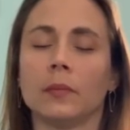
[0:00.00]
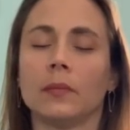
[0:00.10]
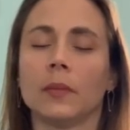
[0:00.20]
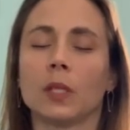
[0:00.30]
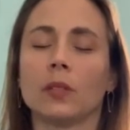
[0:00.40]

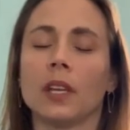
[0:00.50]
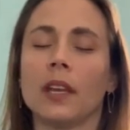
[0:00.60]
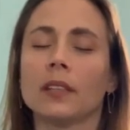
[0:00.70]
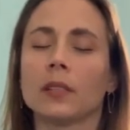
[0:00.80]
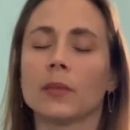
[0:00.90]
So
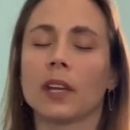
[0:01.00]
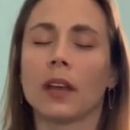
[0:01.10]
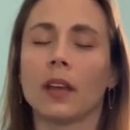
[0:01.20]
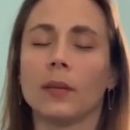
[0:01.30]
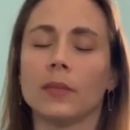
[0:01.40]
take some
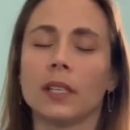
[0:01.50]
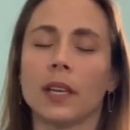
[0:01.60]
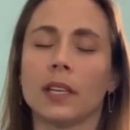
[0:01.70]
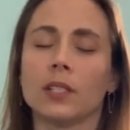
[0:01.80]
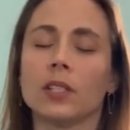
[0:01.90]
time to
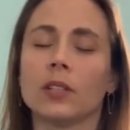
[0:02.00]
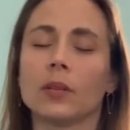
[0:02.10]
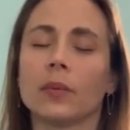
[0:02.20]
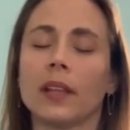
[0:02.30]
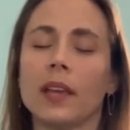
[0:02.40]
get into
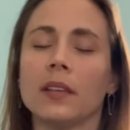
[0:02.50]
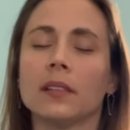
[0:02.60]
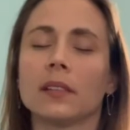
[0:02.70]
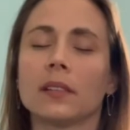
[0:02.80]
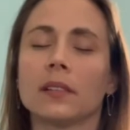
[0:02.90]
your
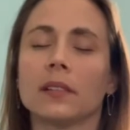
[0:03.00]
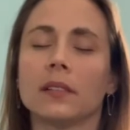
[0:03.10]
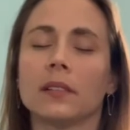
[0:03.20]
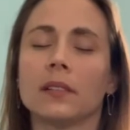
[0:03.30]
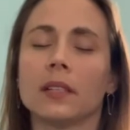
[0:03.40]
place,
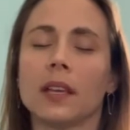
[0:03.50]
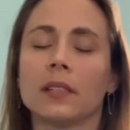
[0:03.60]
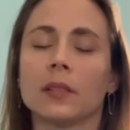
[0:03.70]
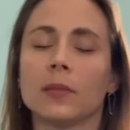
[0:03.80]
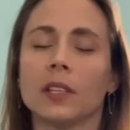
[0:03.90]
take
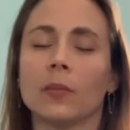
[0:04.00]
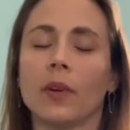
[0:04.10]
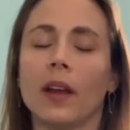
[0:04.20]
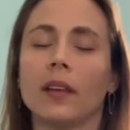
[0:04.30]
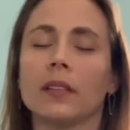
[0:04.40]
some deep
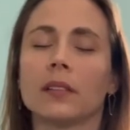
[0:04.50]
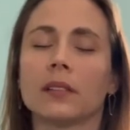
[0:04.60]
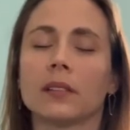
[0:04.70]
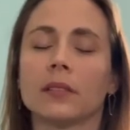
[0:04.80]
breaths.